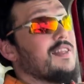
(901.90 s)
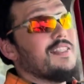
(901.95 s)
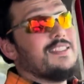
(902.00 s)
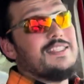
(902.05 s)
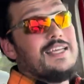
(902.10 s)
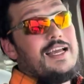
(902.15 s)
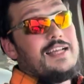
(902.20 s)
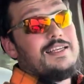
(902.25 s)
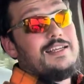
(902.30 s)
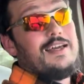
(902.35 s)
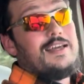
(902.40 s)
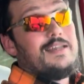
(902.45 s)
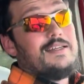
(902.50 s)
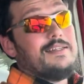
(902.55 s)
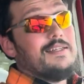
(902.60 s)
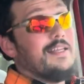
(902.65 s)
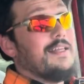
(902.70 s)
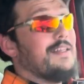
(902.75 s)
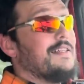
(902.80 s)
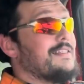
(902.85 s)
Tech
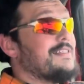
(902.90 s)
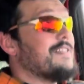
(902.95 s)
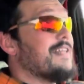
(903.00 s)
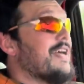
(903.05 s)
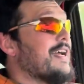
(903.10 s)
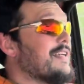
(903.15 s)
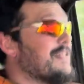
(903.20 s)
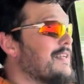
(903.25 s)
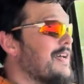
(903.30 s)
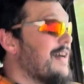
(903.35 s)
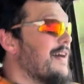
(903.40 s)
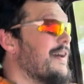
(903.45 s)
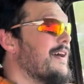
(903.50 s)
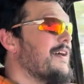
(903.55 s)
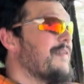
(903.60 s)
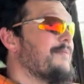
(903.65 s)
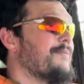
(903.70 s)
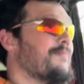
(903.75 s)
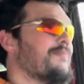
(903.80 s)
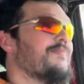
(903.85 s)
9, and the Tech
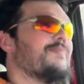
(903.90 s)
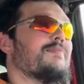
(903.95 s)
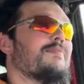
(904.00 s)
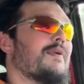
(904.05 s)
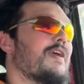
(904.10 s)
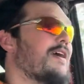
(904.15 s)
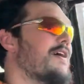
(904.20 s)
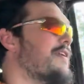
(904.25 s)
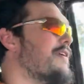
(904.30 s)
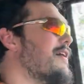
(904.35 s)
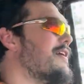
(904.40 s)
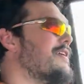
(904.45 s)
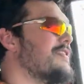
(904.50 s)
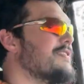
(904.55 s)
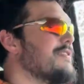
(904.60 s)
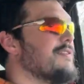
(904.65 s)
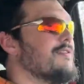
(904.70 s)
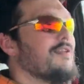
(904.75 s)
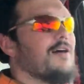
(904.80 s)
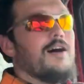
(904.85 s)
9, man, I
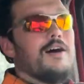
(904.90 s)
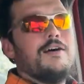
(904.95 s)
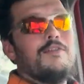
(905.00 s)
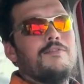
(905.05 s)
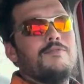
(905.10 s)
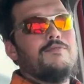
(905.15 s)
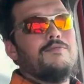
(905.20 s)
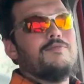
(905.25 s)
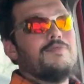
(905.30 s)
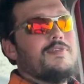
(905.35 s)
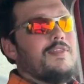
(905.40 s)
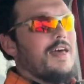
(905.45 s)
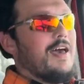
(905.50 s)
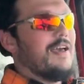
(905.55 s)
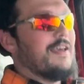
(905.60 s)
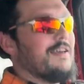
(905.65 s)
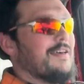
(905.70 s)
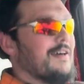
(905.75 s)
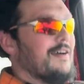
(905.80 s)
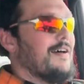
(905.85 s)
just love
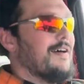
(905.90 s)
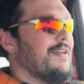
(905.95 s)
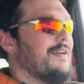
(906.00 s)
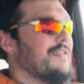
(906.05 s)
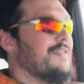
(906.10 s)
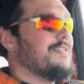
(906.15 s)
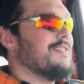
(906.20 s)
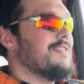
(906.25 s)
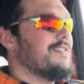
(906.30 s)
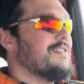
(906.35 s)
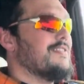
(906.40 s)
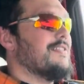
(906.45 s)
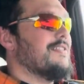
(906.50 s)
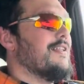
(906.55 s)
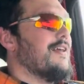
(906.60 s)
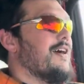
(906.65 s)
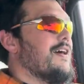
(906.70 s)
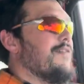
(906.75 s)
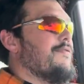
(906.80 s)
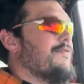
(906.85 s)
that gun. It's just a
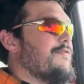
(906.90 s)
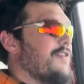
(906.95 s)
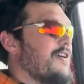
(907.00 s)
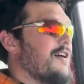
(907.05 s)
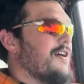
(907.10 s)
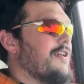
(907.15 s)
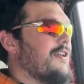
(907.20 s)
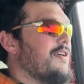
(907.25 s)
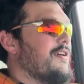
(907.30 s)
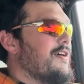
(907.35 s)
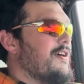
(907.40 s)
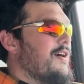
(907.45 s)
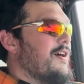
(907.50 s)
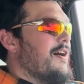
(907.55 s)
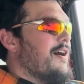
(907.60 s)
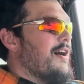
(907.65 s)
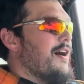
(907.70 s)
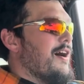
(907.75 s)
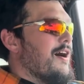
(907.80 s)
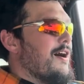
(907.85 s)
lot of fun.
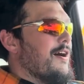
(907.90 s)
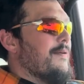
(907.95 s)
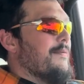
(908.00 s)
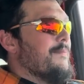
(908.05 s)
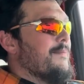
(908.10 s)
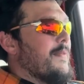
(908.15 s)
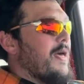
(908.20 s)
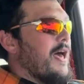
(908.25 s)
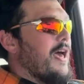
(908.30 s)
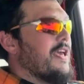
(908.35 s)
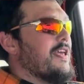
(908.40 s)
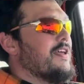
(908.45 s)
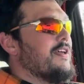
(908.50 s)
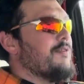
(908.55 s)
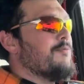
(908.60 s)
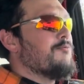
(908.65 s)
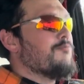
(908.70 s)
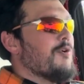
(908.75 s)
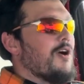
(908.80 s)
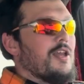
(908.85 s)
I
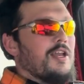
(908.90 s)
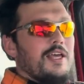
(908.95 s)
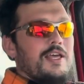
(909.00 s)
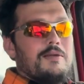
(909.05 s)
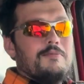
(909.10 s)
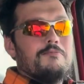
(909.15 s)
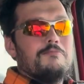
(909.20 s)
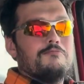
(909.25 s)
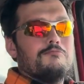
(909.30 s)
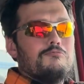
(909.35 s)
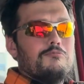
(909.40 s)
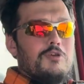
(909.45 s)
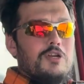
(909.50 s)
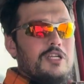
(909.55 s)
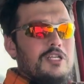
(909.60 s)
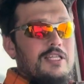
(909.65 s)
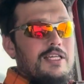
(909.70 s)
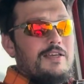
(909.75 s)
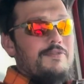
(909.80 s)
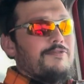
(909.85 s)
can run it
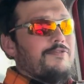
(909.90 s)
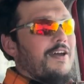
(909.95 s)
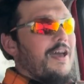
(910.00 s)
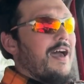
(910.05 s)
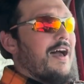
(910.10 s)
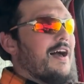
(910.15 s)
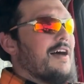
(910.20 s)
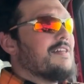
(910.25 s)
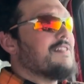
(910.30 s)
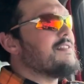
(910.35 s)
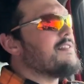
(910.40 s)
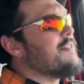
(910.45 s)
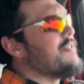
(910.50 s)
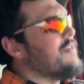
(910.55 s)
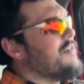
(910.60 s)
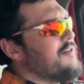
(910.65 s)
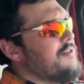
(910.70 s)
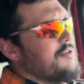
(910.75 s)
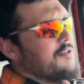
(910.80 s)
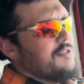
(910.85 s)
really fast.
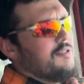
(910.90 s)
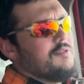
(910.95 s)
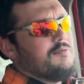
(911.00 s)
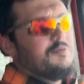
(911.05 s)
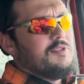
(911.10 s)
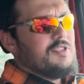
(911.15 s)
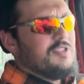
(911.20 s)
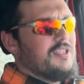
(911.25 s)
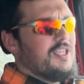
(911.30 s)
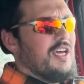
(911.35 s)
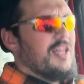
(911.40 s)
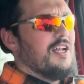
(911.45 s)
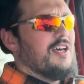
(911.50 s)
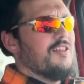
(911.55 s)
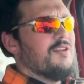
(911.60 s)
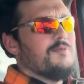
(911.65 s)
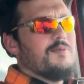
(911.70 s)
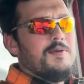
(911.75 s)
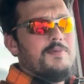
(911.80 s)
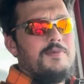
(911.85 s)
There was kind of
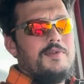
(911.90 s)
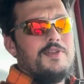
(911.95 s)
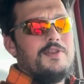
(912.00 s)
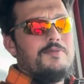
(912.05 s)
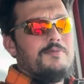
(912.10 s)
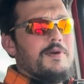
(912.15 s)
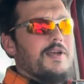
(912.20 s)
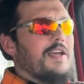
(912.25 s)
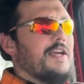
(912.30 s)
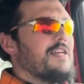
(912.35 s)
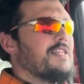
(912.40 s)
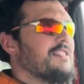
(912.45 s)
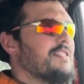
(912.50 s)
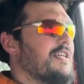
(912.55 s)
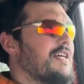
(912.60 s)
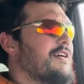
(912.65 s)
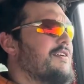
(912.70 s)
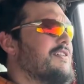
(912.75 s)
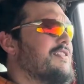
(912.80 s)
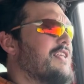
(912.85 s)
other people on the range,
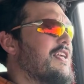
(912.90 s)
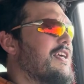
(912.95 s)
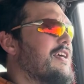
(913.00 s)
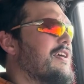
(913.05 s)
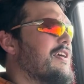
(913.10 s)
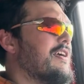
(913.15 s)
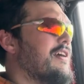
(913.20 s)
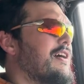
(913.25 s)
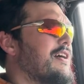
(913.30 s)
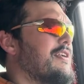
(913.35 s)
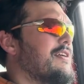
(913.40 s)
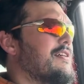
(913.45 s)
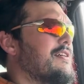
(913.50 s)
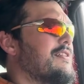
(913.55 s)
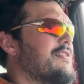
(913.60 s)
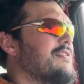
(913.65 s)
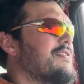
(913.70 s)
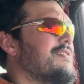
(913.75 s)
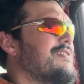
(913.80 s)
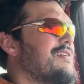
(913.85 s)
and I always get kind
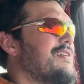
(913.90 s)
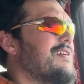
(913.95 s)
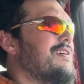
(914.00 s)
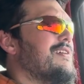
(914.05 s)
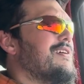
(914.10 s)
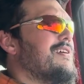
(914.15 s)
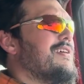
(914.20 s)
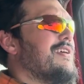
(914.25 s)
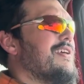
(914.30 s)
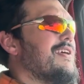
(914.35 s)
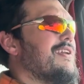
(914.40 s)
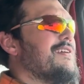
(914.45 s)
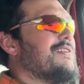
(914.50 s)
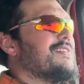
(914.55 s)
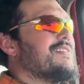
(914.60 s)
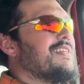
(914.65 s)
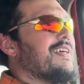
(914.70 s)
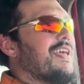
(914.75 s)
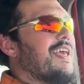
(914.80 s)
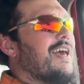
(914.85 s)
of, you know,
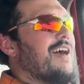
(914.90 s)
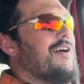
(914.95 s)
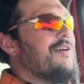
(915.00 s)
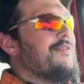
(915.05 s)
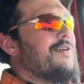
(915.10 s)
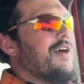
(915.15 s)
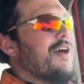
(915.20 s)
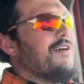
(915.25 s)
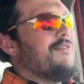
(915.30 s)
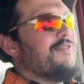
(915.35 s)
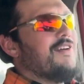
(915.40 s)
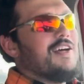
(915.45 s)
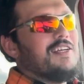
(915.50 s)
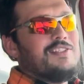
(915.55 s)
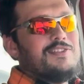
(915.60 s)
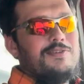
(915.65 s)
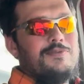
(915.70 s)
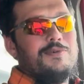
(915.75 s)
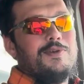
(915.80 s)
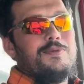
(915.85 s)
it's like how
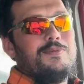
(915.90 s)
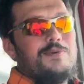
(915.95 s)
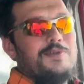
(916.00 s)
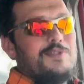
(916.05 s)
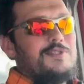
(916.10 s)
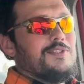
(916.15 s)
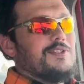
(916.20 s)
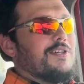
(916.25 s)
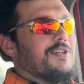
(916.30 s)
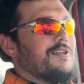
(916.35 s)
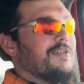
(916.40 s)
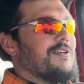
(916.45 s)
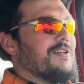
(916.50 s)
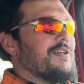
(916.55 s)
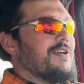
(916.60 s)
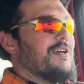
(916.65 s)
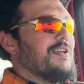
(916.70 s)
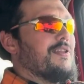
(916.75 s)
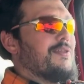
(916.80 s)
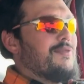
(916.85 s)
fast do I want to pull the trigger
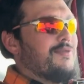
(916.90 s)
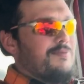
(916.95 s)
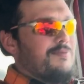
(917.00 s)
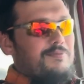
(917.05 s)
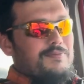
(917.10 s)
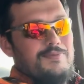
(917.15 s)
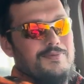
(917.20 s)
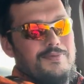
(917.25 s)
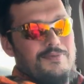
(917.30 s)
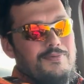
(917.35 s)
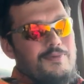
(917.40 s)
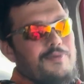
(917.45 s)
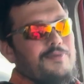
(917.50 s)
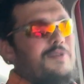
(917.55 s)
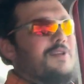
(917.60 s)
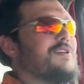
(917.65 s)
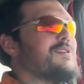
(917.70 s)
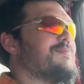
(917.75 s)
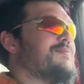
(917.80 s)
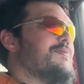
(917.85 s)
and kind of throw
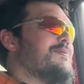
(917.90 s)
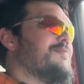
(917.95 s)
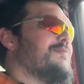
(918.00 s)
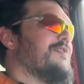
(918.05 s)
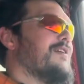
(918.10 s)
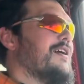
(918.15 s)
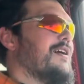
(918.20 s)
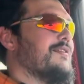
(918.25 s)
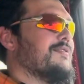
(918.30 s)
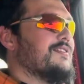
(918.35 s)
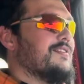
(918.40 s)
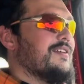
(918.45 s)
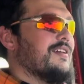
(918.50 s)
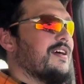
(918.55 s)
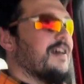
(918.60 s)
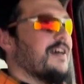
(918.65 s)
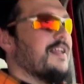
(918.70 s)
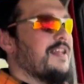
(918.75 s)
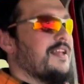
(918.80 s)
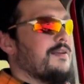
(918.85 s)
these people off. So
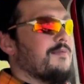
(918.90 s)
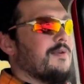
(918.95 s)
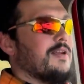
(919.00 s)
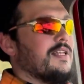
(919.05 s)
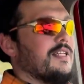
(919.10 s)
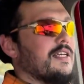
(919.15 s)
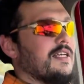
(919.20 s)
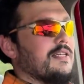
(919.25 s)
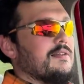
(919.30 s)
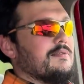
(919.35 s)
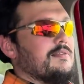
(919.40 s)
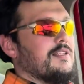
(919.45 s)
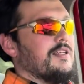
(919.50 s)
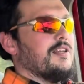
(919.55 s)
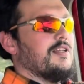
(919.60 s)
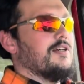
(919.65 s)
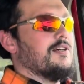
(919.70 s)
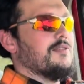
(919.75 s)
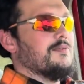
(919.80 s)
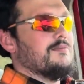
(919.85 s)
I didn't really,
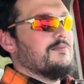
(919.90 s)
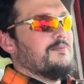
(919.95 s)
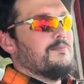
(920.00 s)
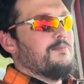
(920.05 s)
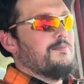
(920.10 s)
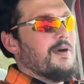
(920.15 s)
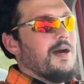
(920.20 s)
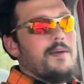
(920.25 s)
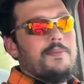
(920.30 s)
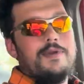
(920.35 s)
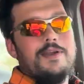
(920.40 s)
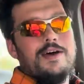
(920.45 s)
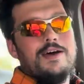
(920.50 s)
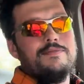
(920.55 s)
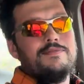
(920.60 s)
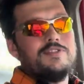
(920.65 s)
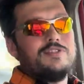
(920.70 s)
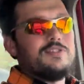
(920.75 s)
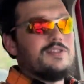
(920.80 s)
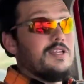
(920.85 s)
you know, pop it
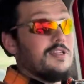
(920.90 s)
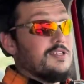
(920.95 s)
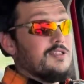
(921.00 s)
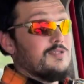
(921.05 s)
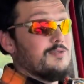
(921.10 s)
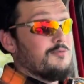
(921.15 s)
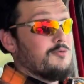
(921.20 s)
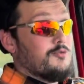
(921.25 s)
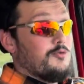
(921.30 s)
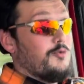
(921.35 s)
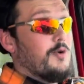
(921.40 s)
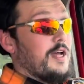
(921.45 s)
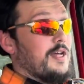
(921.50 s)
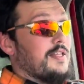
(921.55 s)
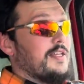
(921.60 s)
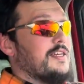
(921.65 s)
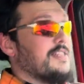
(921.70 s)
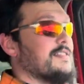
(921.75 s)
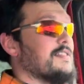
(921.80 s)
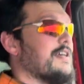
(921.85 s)
off as
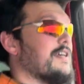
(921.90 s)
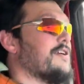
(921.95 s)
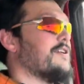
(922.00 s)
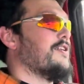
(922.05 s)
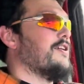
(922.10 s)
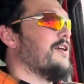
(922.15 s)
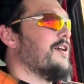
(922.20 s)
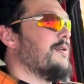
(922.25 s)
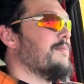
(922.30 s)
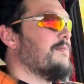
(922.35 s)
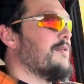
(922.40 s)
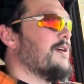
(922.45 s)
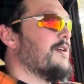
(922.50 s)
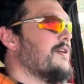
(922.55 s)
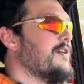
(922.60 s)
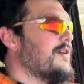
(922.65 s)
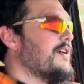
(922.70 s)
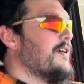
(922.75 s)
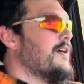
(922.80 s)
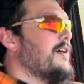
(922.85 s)
quickly as I could, but
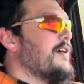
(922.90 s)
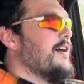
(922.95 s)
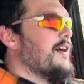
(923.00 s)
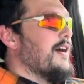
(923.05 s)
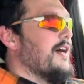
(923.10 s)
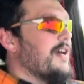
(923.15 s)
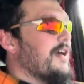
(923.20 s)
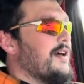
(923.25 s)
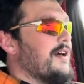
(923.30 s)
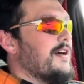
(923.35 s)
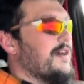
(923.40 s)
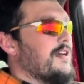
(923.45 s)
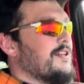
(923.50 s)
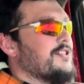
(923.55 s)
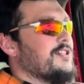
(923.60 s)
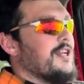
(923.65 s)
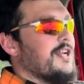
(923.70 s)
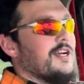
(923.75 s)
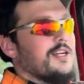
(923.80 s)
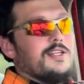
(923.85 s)
I
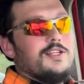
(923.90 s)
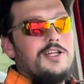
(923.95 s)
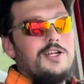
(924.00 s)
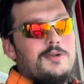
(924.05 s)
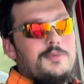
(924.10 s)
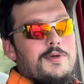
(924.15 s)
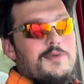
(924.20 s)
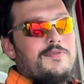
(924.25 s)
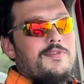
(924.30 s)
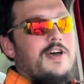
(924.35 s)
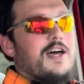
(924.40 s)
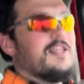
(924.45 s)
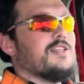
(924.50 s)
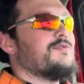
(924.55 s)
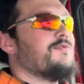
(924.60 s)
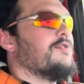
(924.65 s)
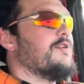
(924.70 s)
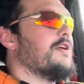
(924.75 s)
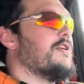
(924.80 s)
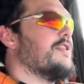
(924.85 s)
shot it a little bit
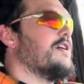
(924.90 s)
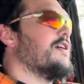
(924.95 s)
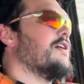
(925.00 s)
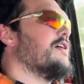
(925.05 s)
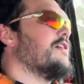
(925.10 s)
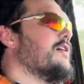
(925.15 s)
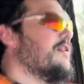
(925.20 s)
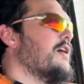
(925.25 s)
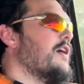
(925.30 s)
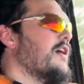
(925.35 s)
fast for you there.